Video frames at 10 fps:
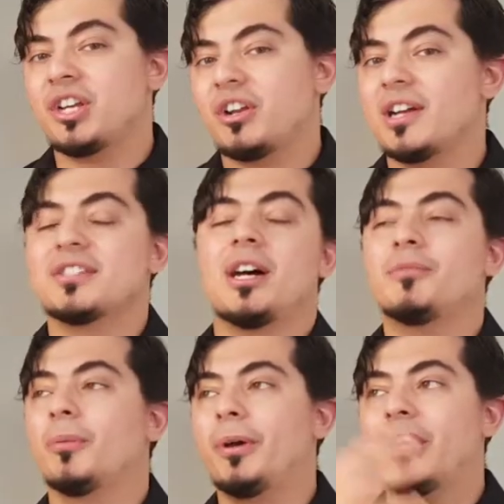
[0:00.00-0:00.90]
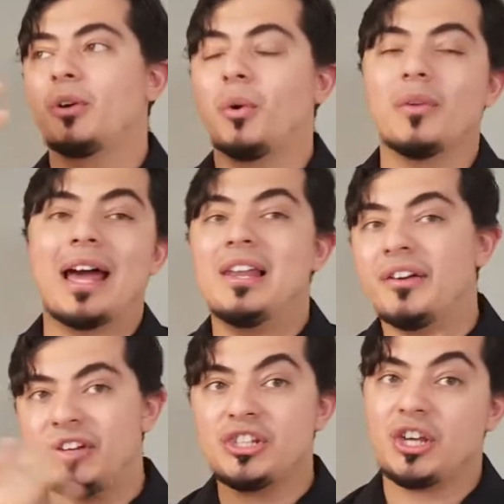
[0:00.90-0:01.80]
at night time, you're putting all that
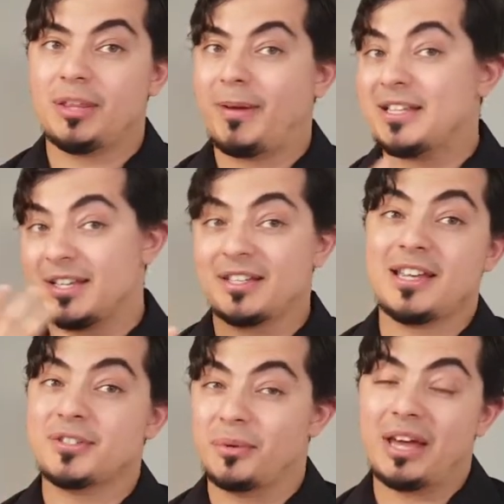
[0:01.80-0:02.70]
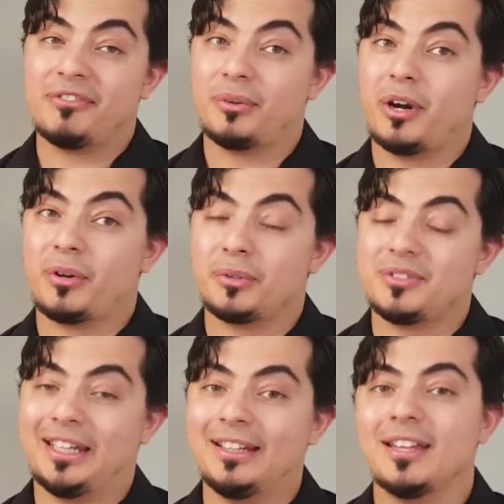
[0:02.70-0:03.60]
lovely toothpaste that contains all that fluoride on your
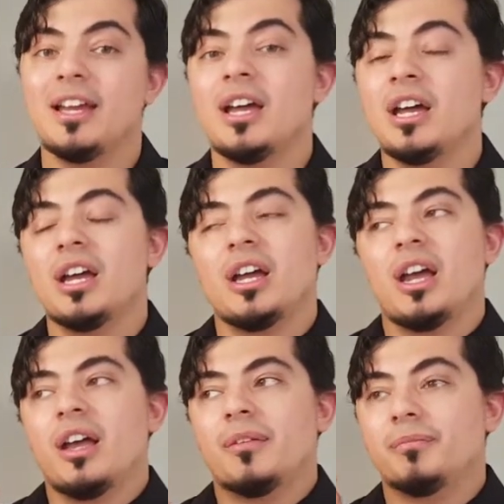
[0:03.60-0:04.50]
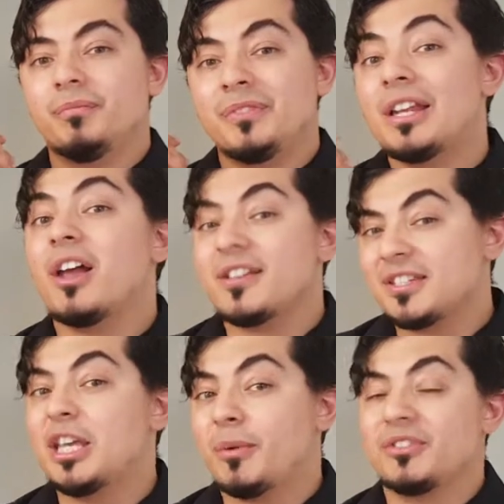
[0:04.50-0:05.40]
teeth, the last
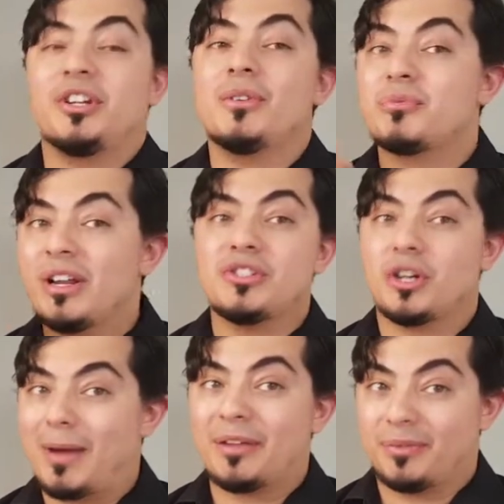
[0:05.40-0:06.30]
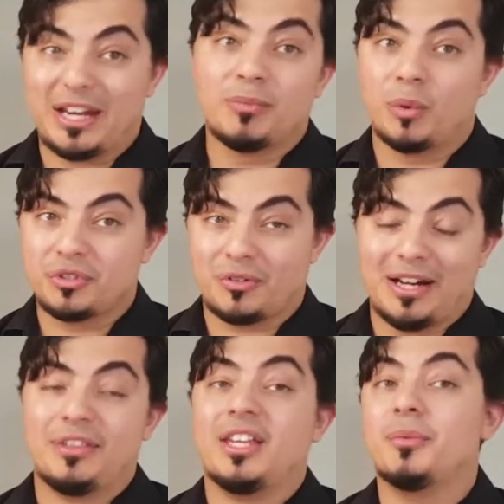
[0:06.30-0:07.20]
thing you want to do is rinse your mouth with any water or
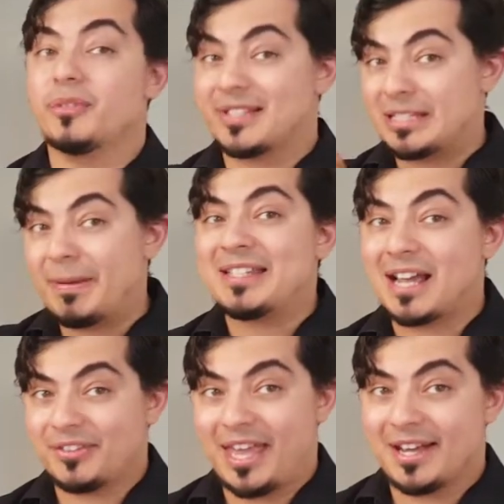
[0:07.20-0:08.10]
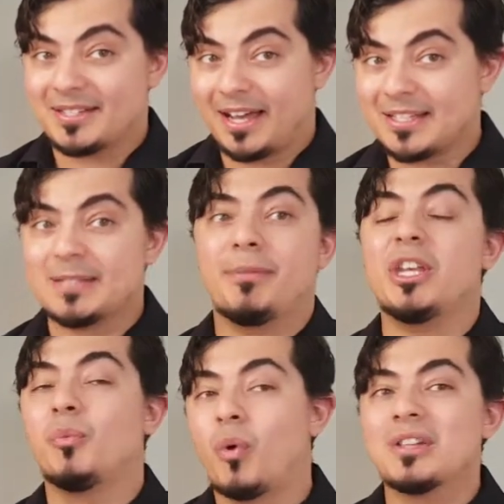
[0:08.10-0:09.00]
anything. You want to spit out the excess, but
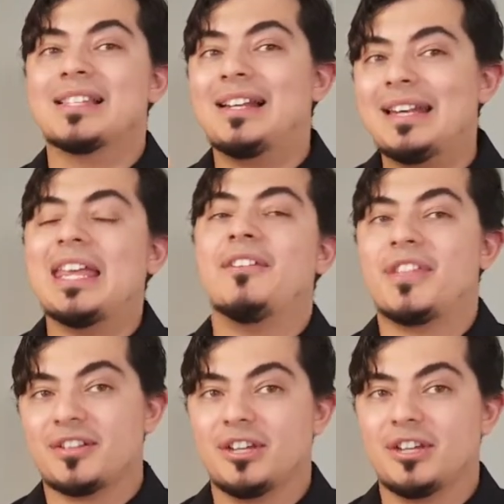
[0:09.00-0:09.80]
you want to leave that